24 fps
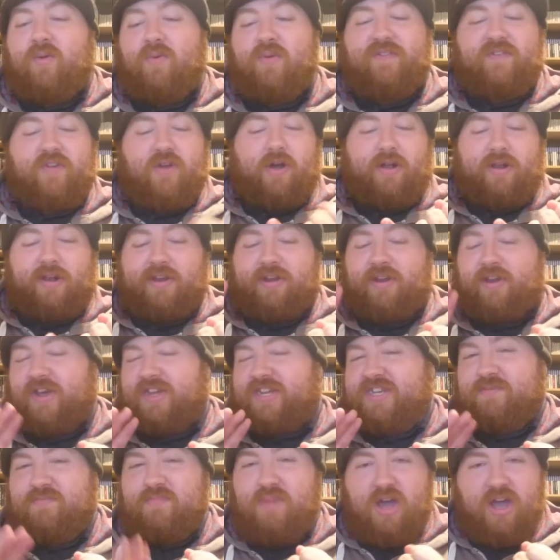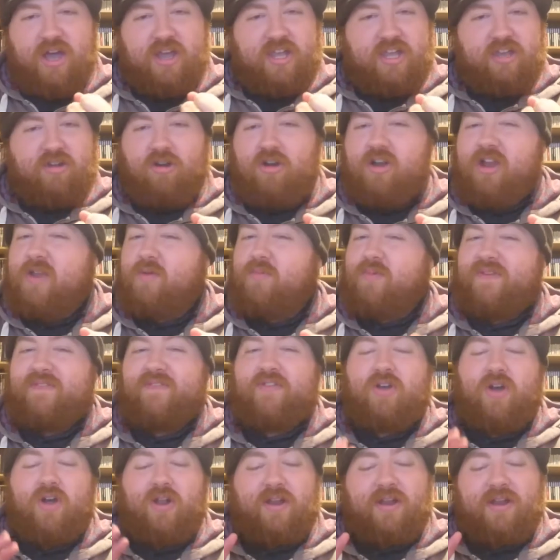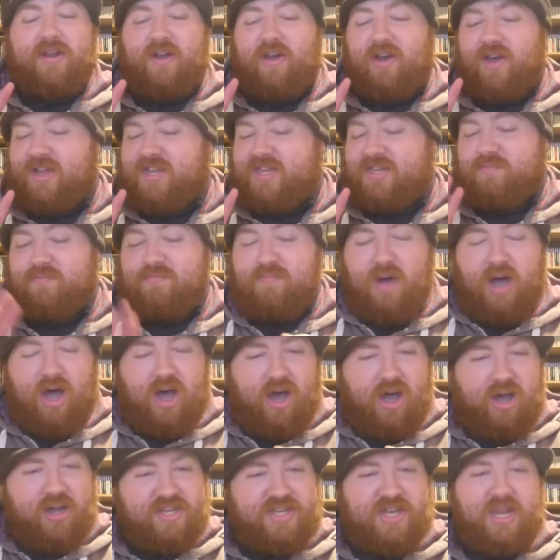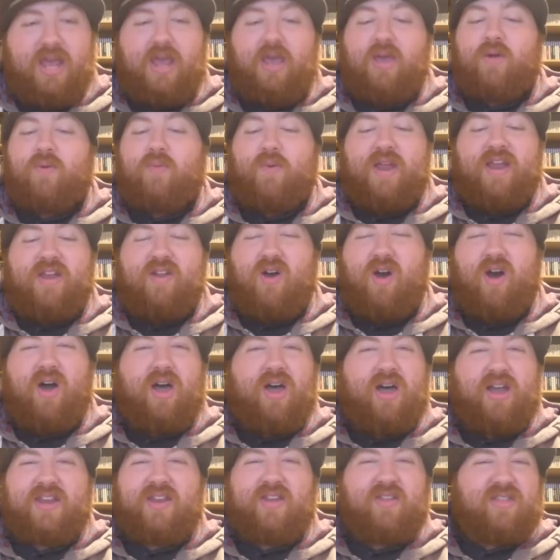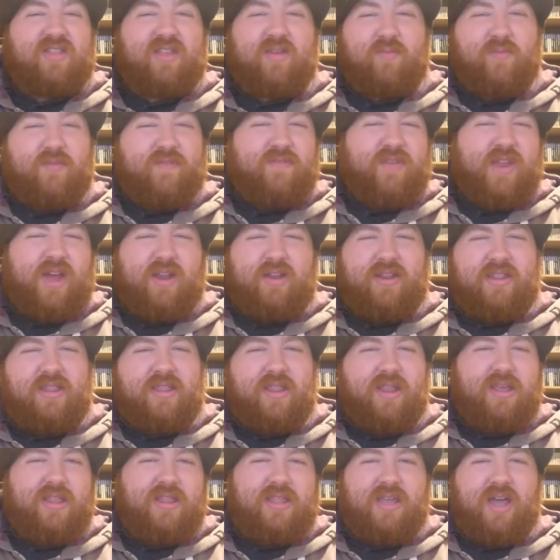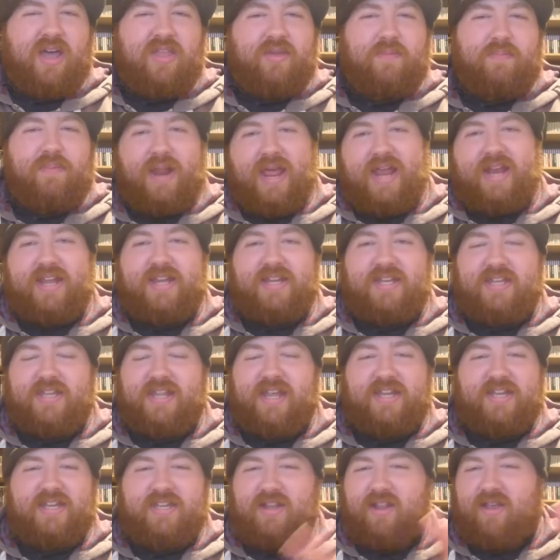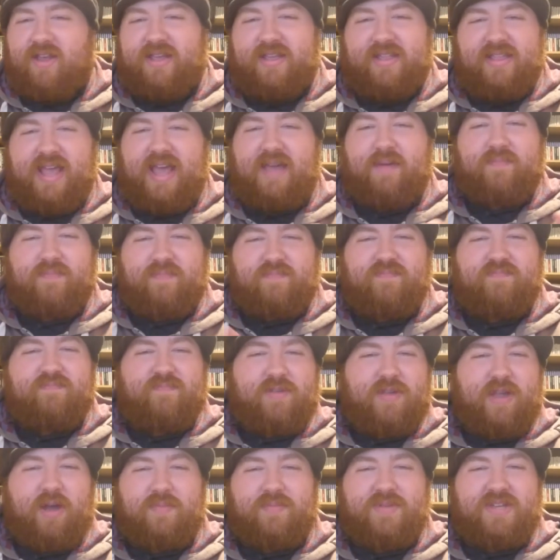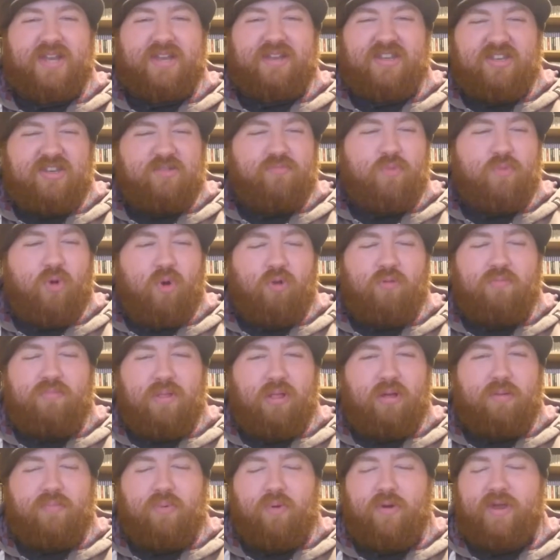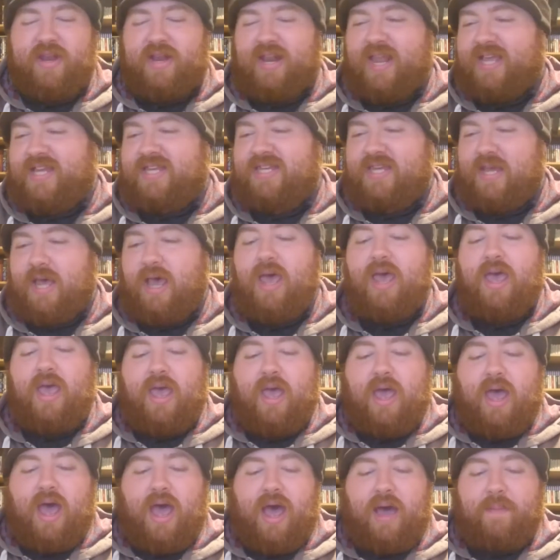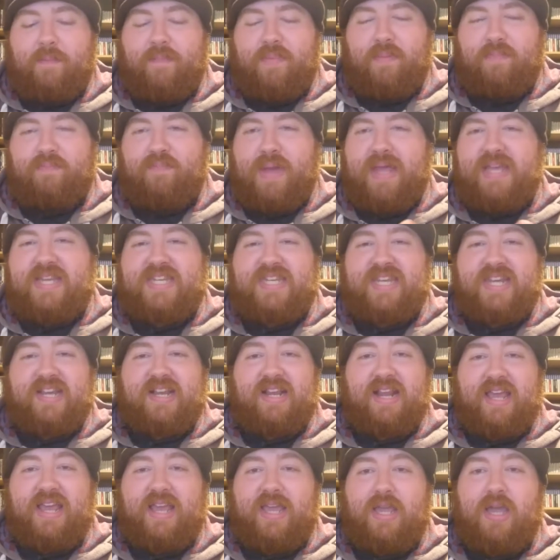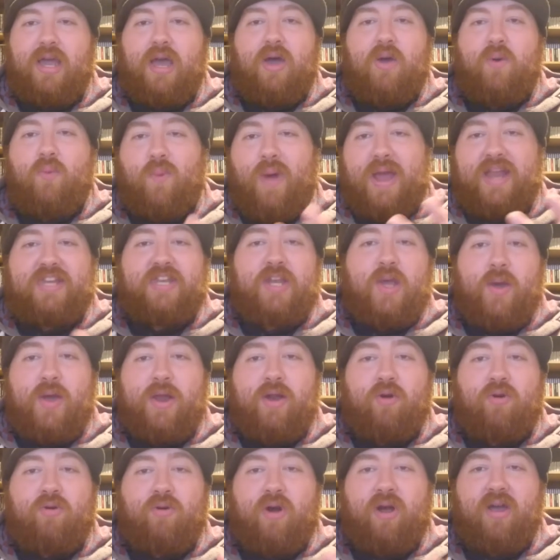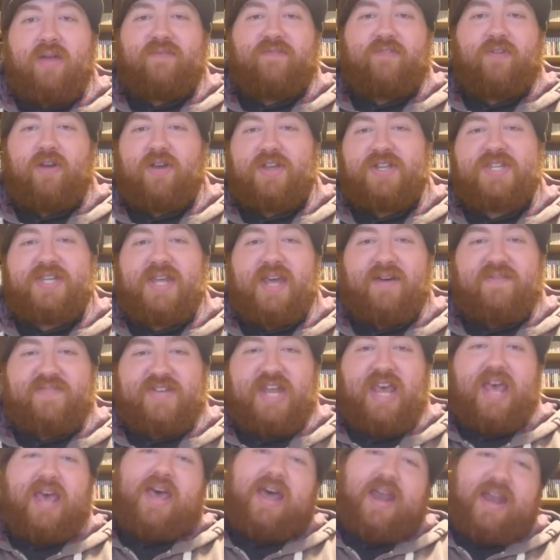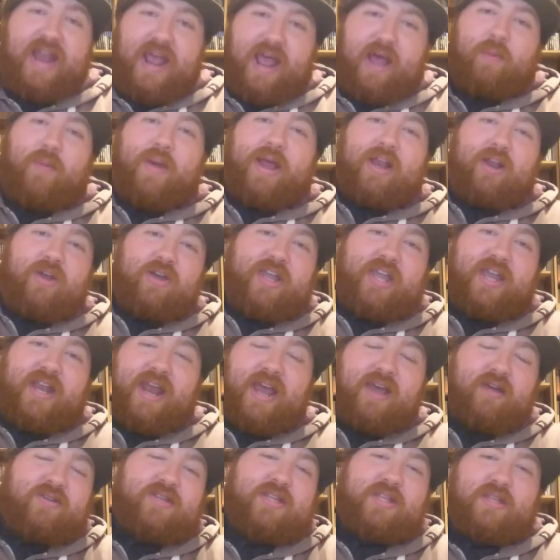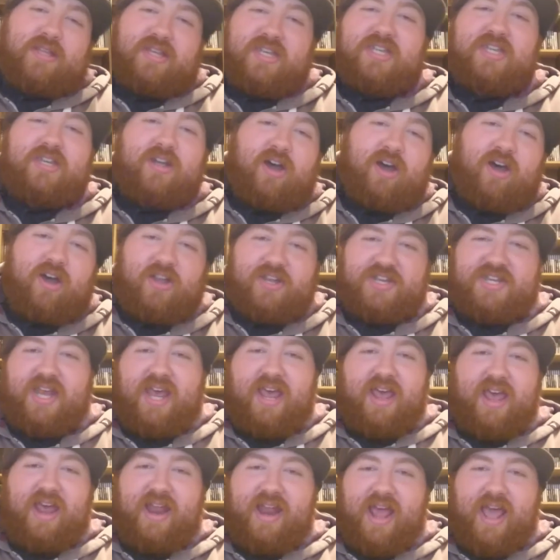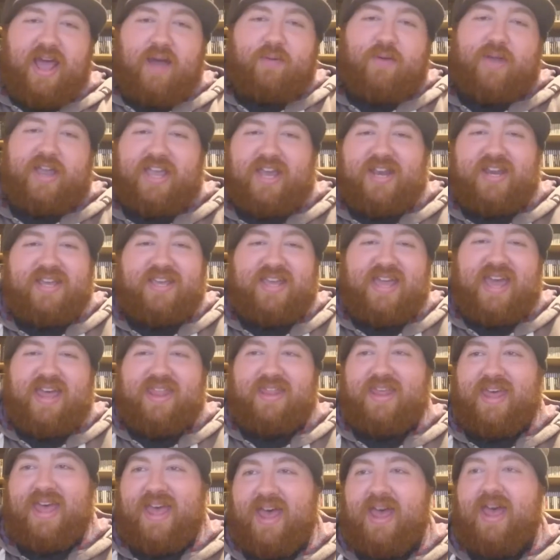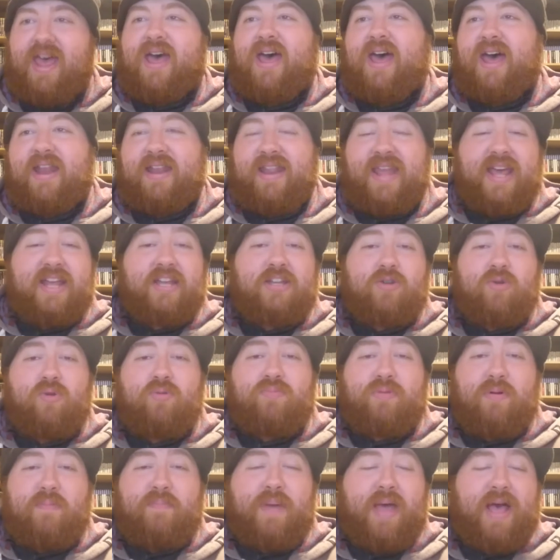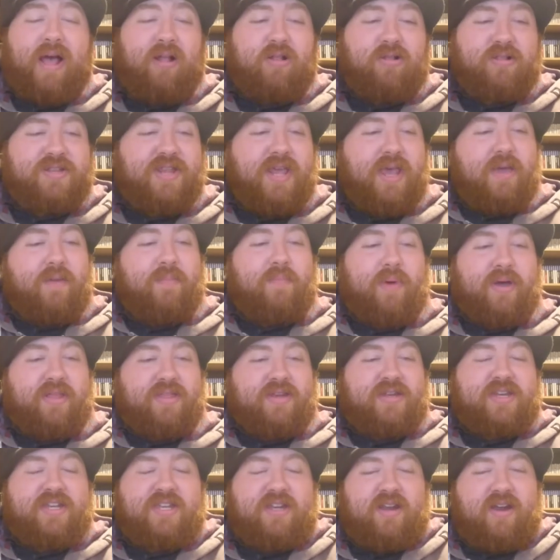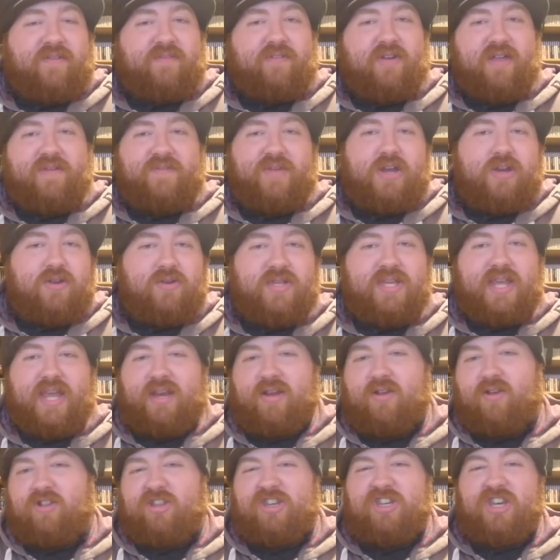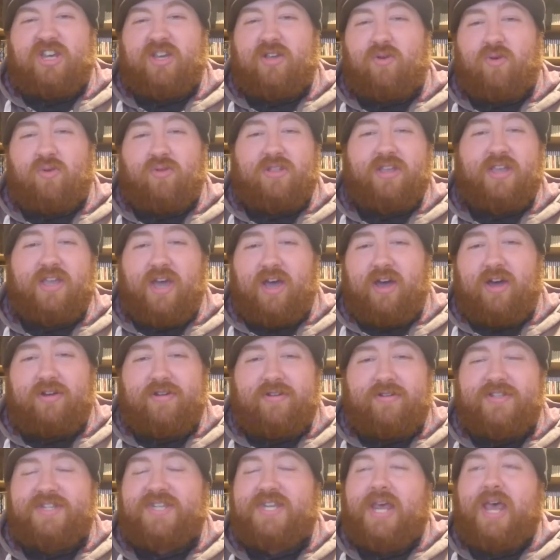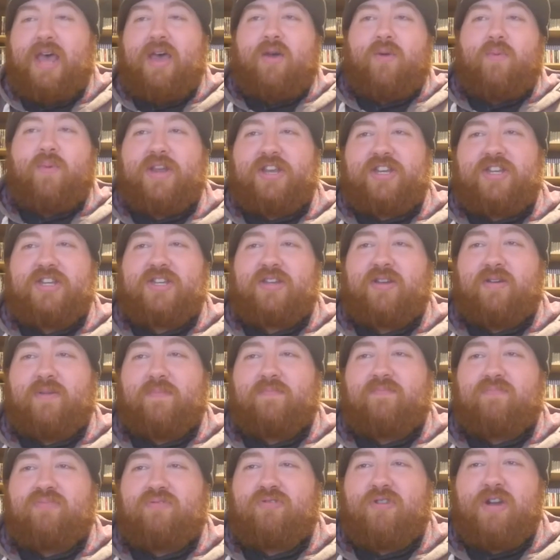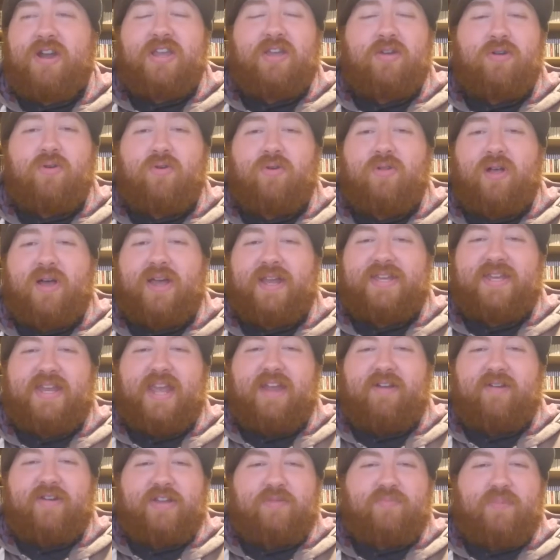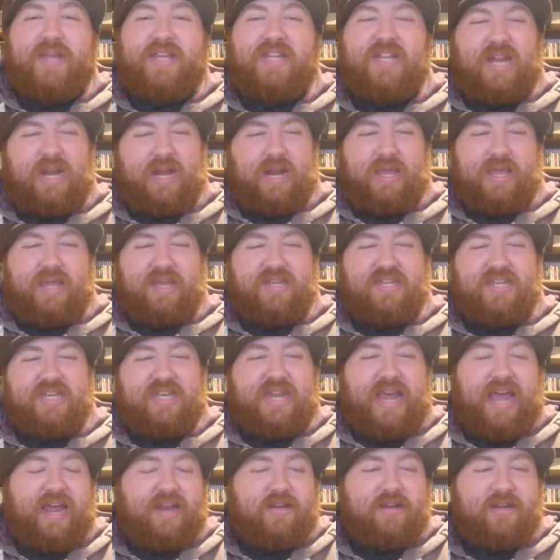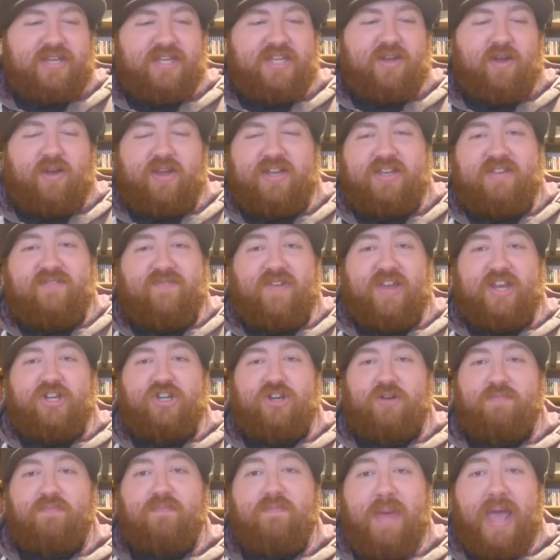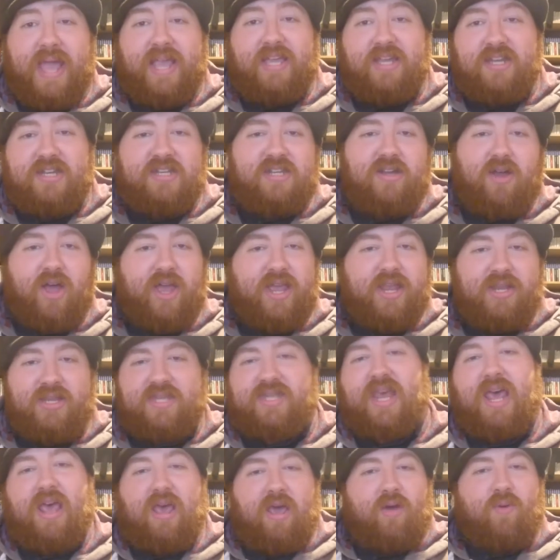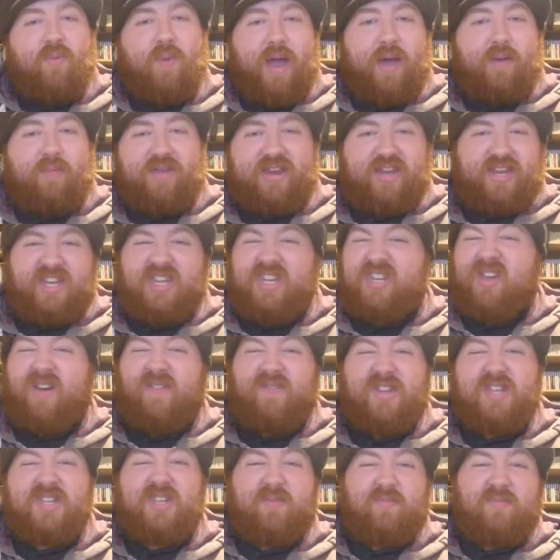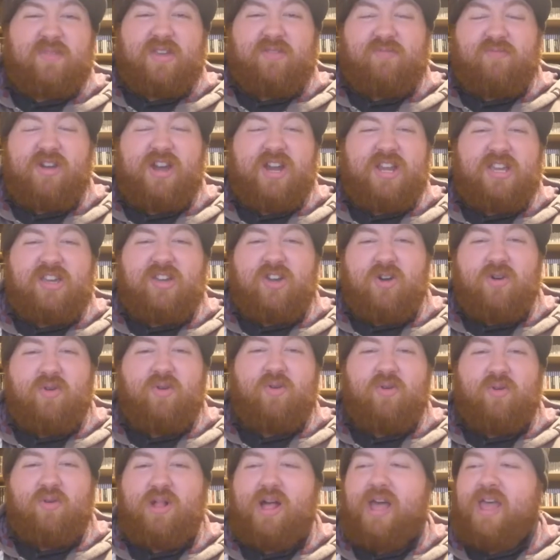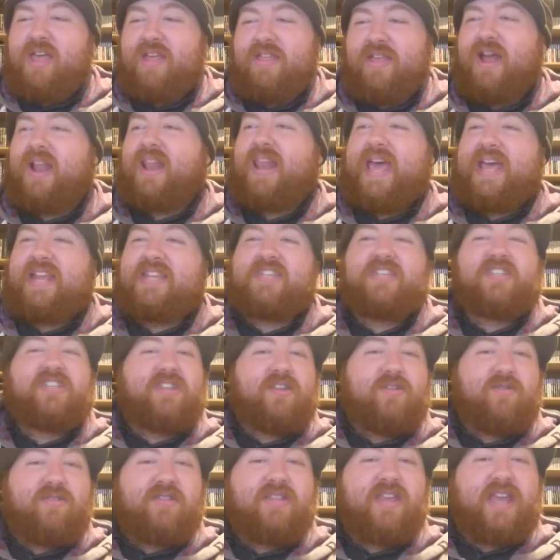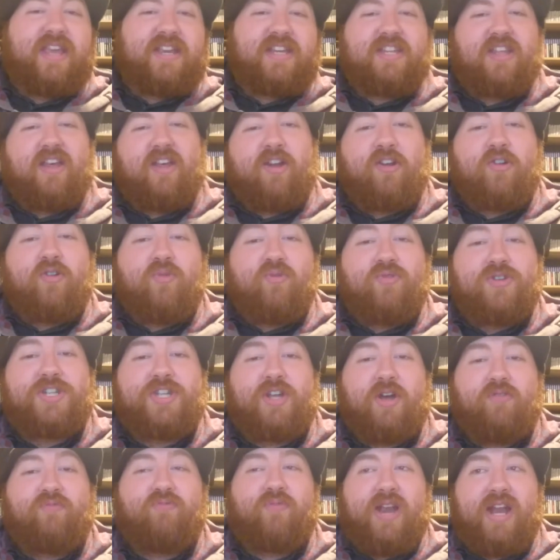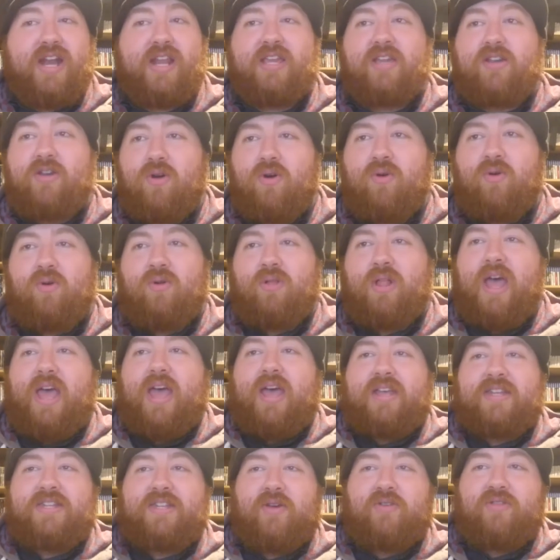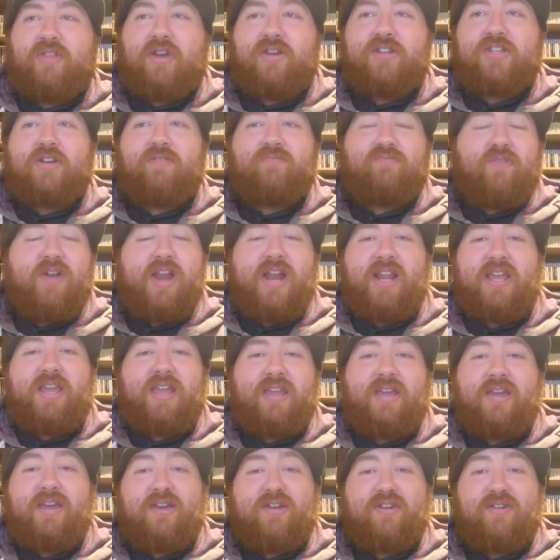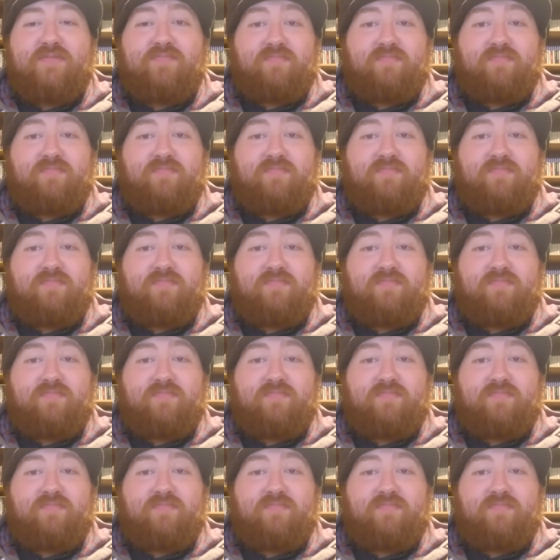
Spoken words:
We've colonized Mercury, we've colonized Mars, I don't think we've done the other planets. There's, like, that comes a small plot point later, but basically we're doing all right for ourselves, and now we're looking out to the stars and how we're going to get there. And that's all propelled by the discovery of a new technology called kernels, which is a pretty cool idea. It's basically your standard science fiction mega science where we discover something really cool that lets us do things that are also really cool. So those are really